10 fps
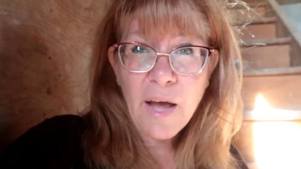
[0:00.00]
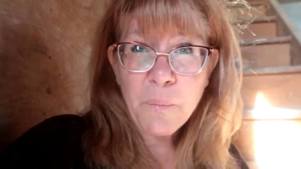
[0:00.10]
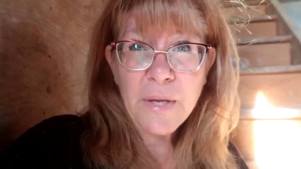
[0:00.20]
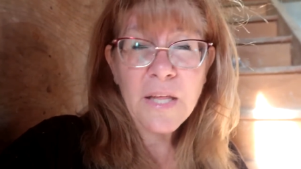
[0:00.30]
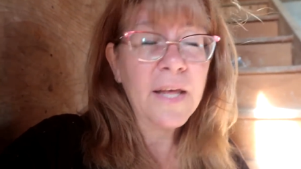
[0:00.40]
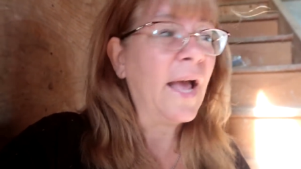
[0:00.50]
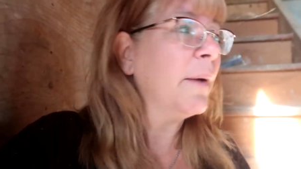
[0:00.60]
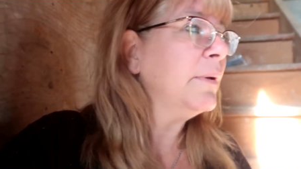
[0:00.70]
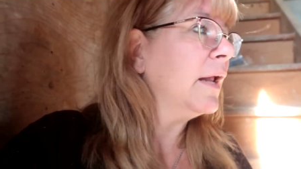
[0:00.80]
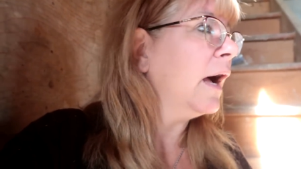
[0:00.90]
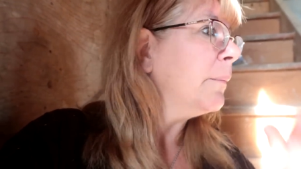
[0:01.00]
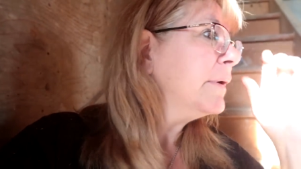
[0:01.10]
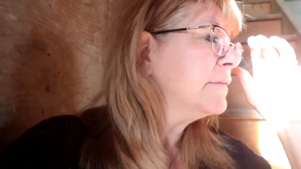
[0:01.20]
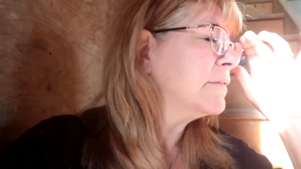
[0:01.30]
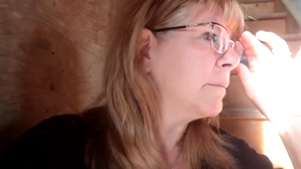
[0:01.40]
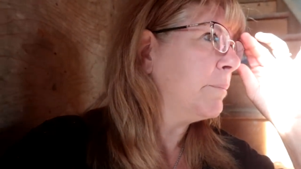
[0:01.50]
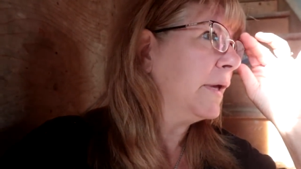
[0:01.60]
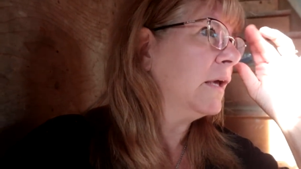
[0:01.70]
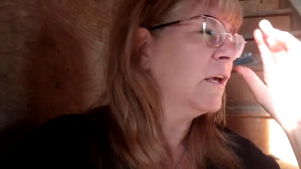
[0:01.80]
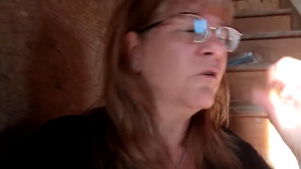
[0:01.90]
We need Gabby to help us. It's a
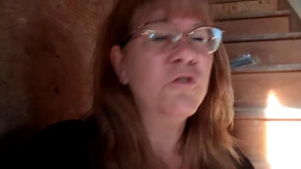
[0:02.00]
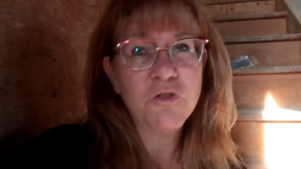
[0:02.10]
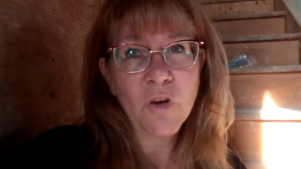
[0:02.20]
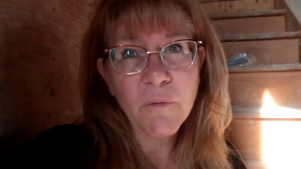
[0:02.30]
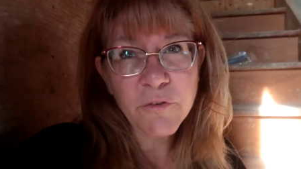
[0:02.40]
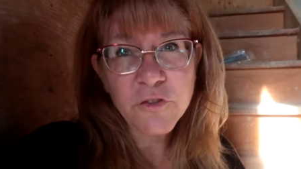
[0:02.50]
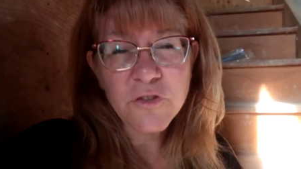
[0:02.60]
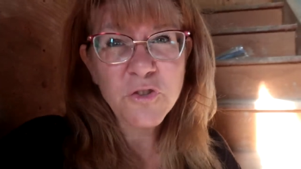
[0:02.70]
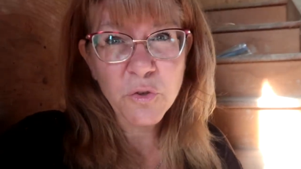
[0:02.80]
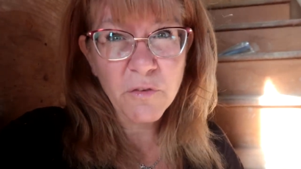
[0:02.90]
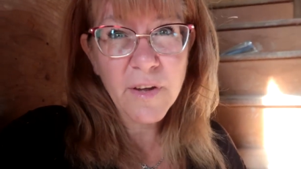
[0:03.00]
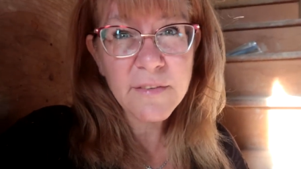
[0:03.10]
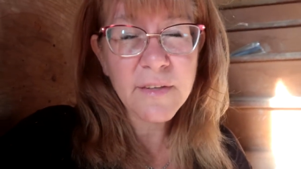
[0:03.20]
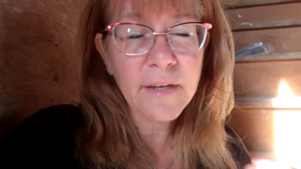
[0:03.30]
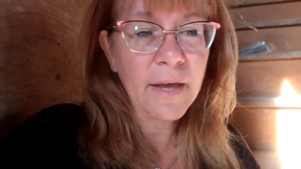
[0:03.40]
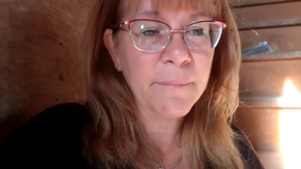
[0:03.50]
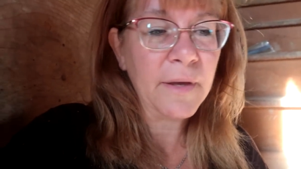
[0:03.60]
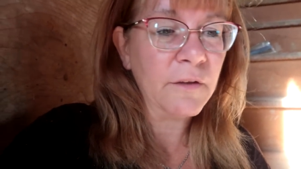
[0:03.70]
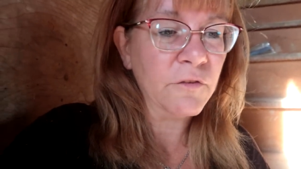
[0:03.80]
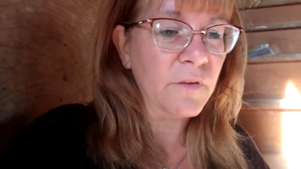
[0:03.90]
big, huge job for just two of us, and Gabby
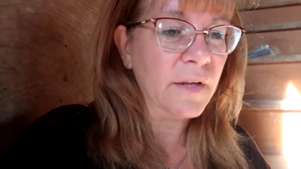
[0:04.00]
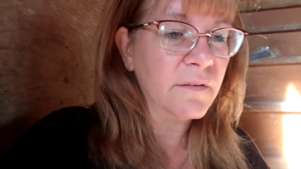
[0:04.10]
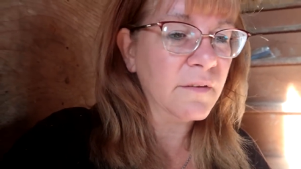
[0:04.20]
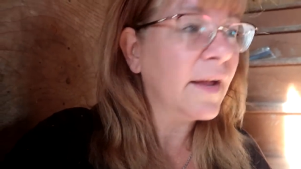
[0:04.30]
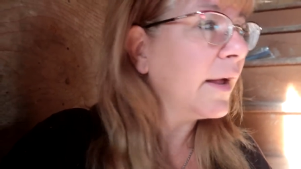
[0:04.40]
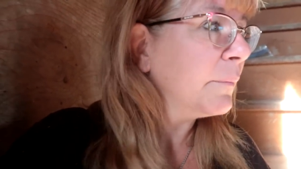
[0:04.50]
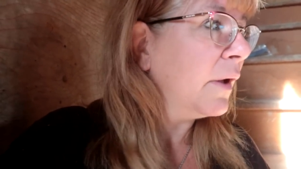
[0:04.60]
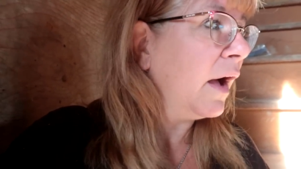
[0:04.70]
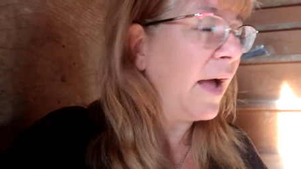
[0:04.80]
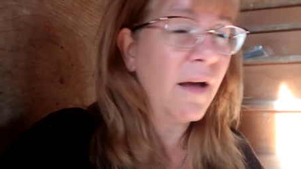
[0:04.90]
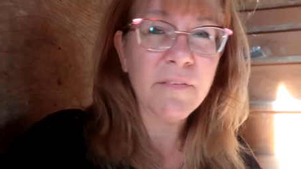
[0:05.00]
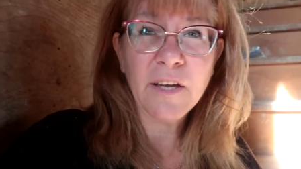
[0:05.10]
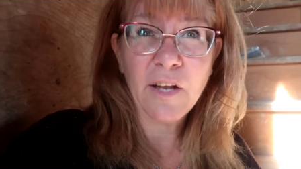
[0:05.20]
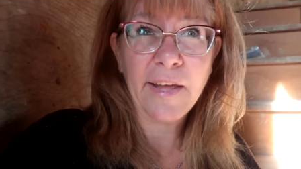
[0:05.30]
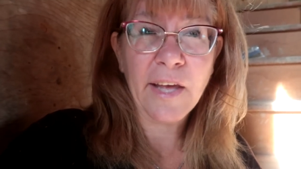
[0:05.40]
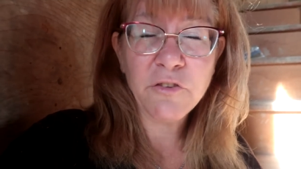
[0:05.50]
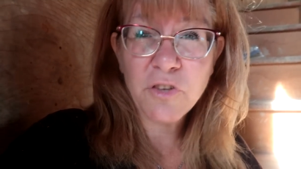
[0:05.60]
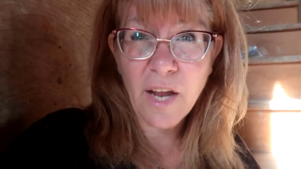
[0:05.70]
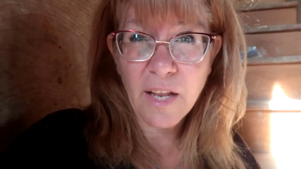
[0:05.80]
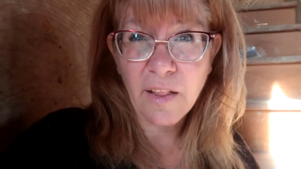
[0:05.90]
can't do that today. I'm not having it like
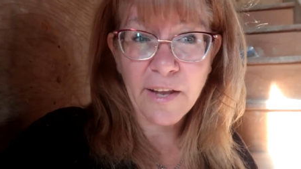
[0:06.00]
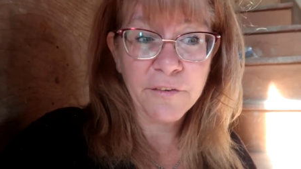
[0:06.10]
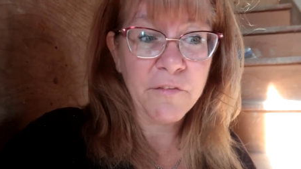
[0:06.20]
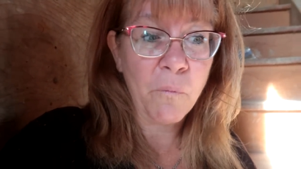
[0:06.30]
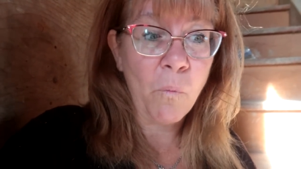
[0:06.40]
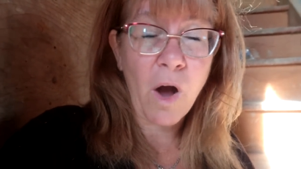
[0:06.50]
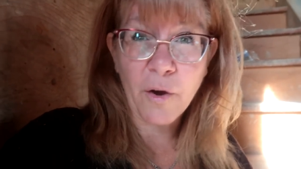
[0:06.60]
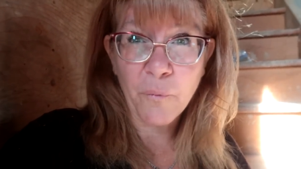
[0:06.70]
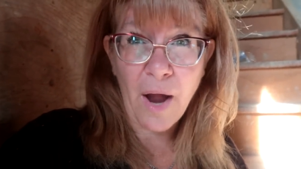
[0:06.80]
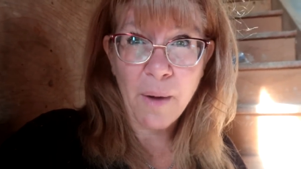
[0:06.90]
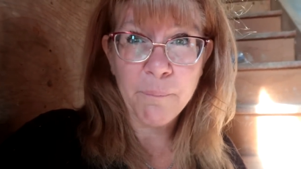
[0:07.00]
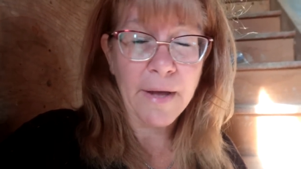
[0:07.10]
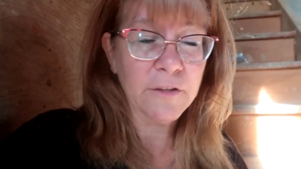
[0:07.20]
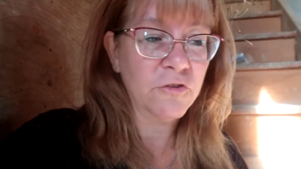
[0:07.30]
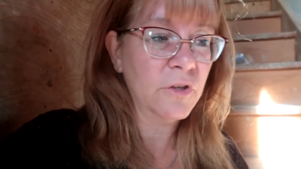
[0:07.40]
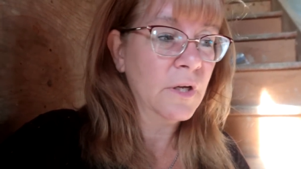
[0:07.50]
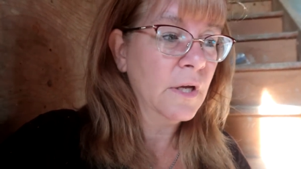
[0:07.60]
yesterday. I didn't let her even walk around much.